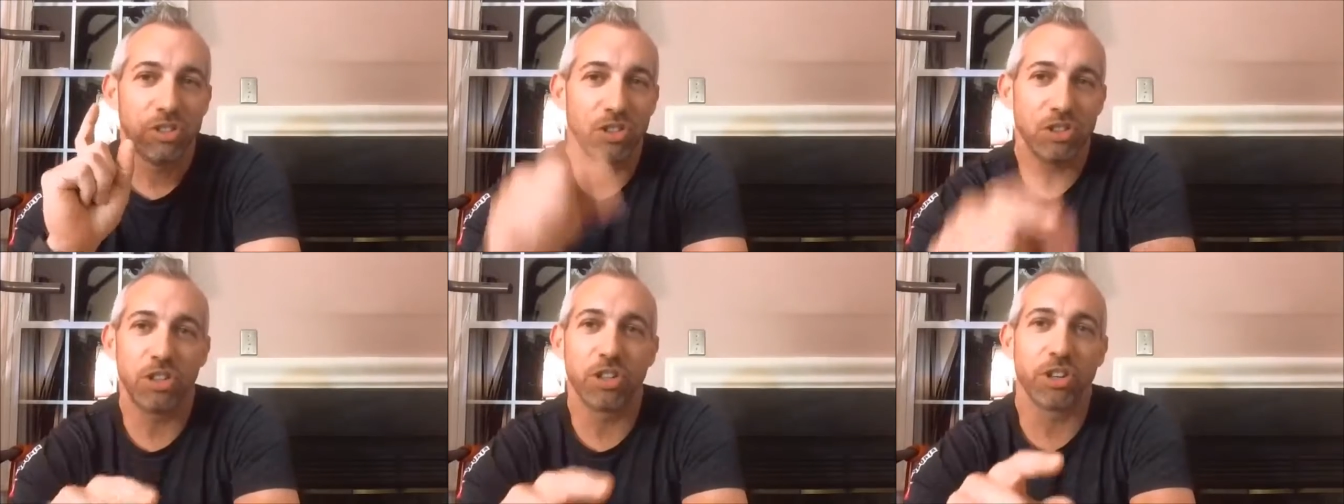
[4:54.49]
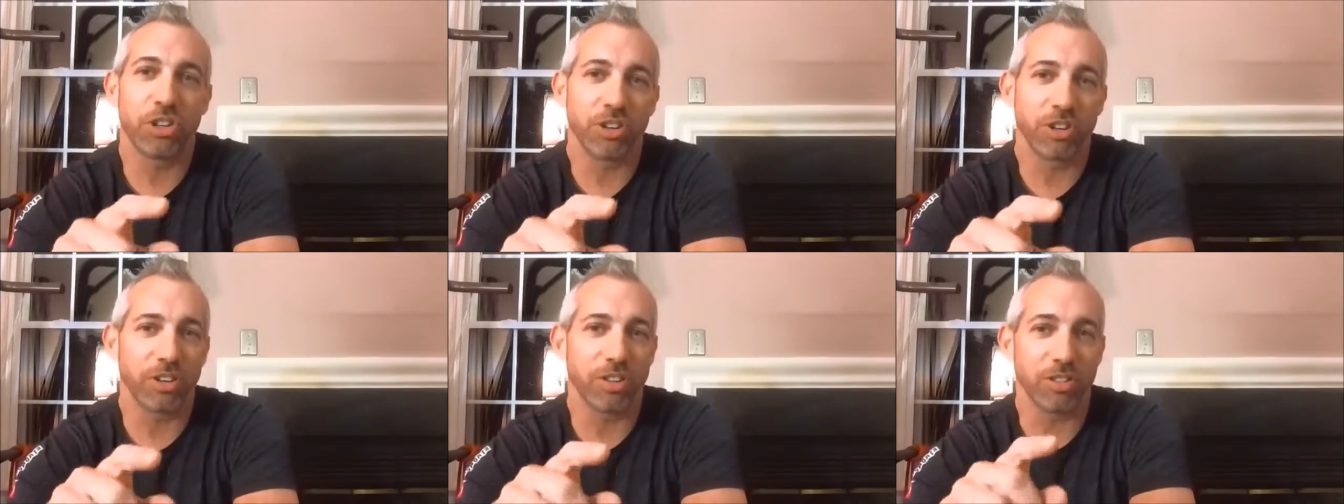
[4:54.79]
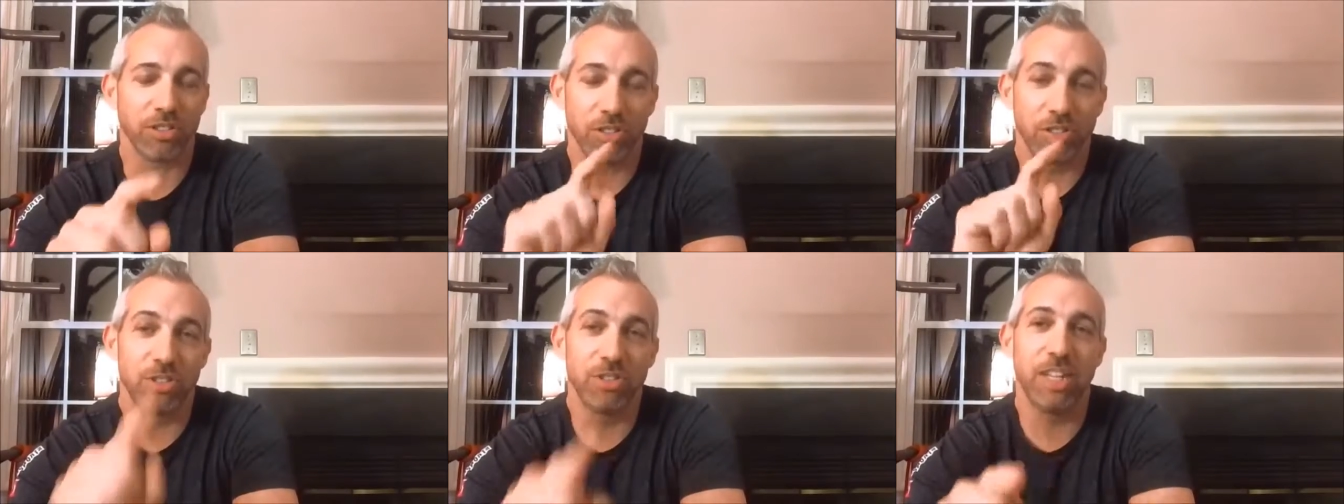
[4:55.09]
you're
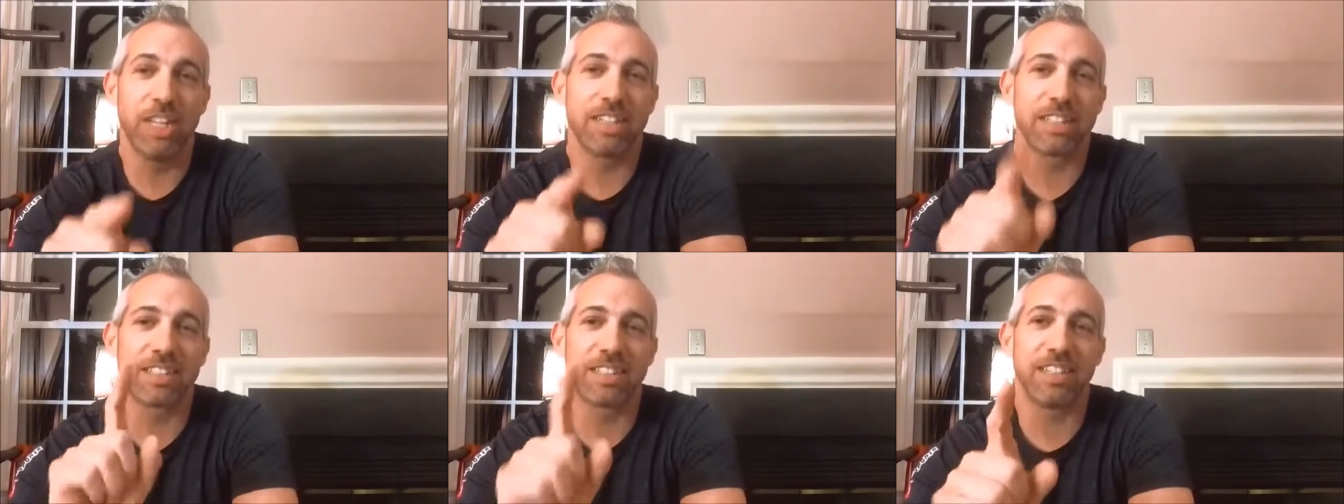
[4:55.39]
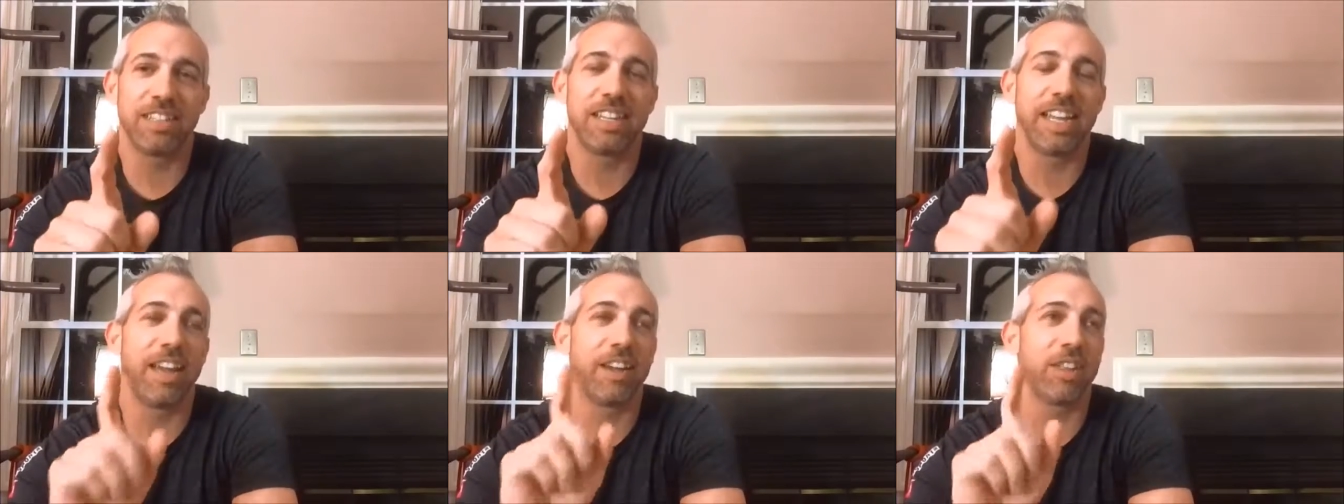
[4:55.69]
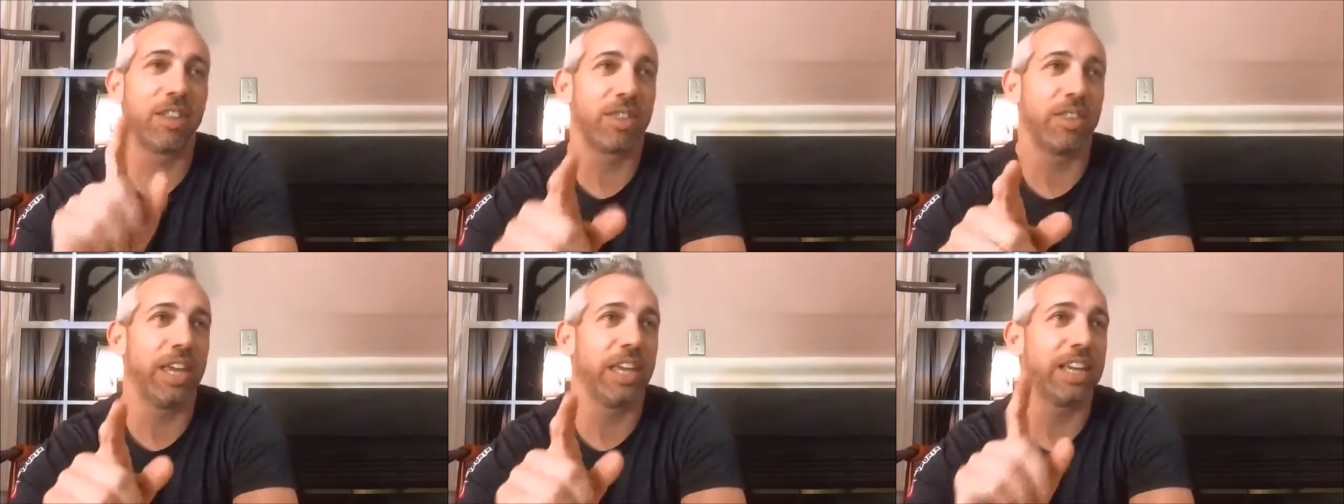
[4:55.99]
you need to sit
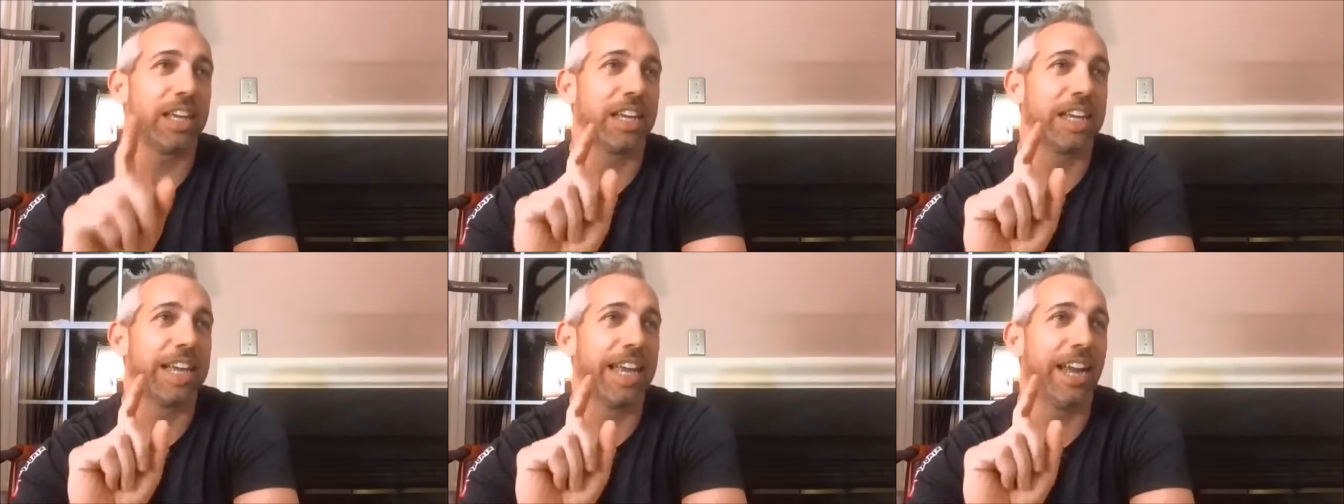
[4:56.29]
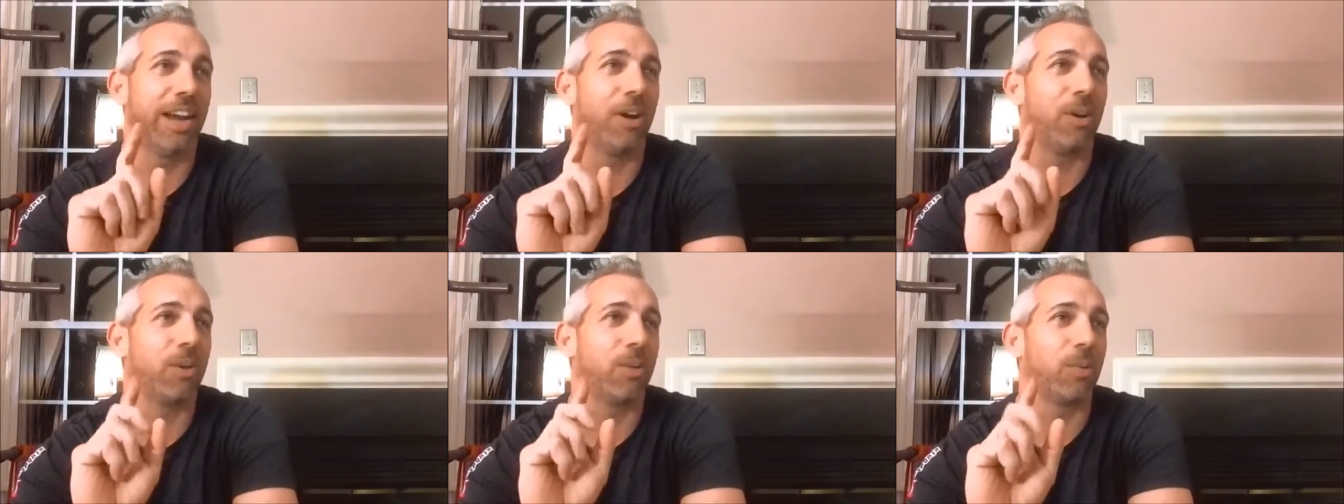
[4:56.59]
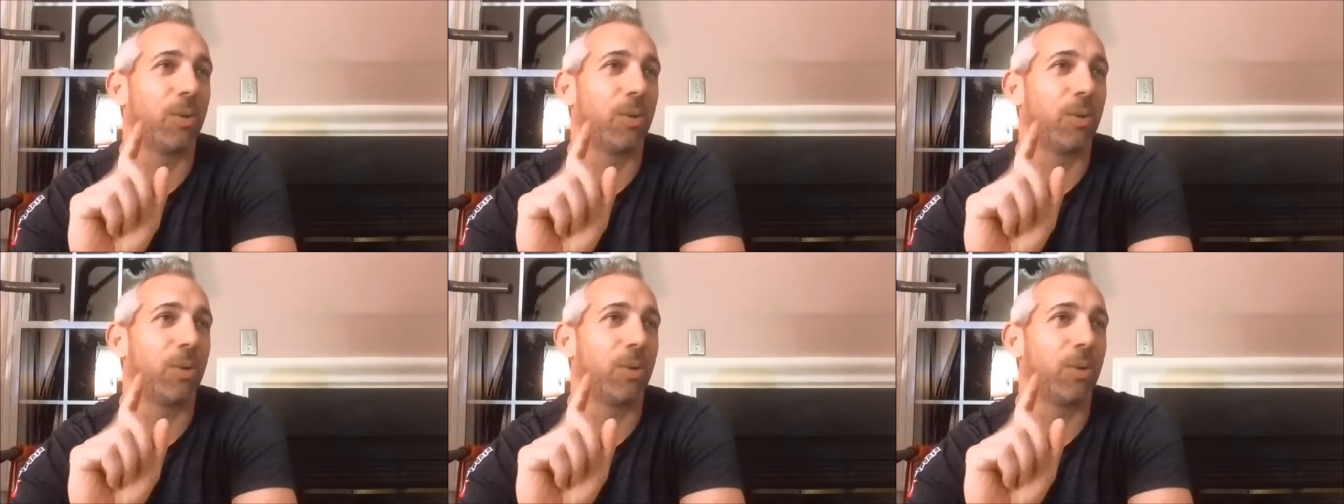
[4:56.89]
down and think and count.